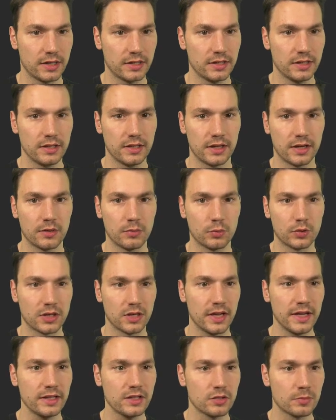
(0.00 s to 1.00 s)
ID that I would
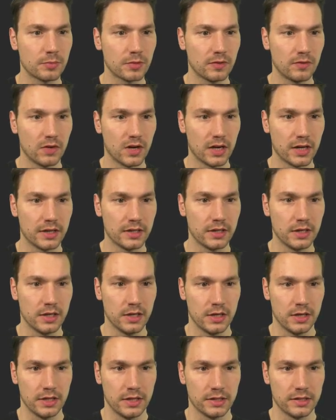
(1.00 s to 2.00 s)
like to provide
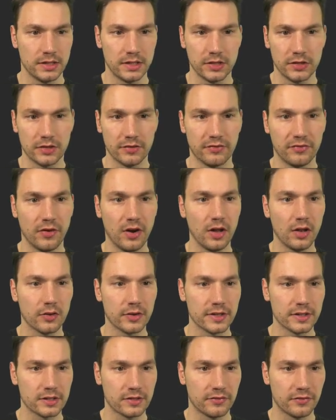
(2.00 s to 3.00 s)
is here the
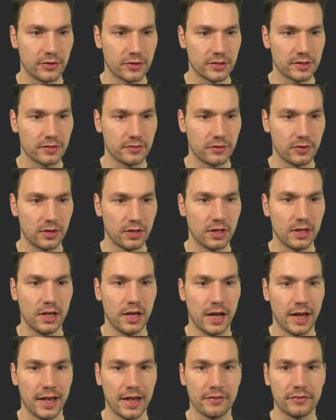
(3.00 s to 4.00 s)
following. So first of all,
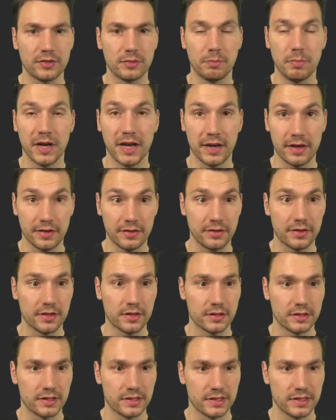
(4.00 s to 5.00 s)
I have the path
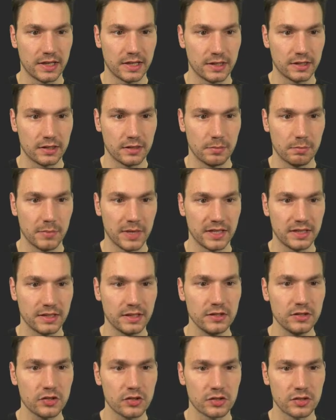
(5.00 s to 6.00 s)
send
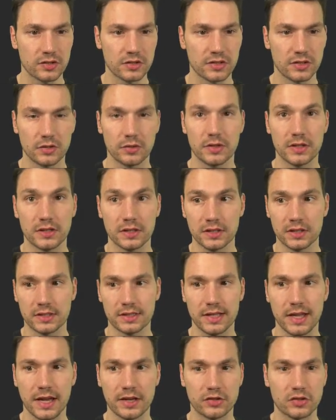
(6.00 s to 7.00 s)
message. So this
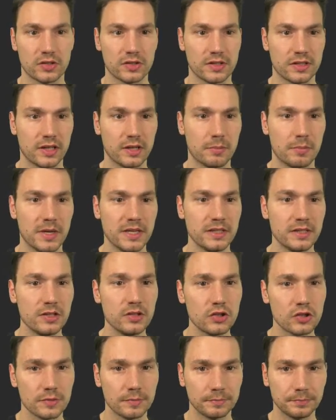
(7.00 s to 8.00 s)
slash send
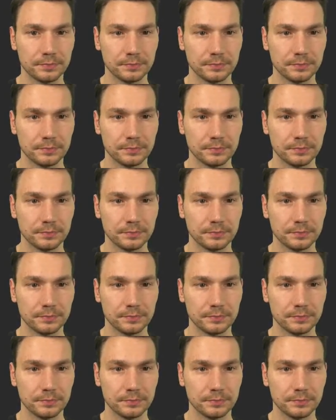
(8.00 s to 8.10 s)
message.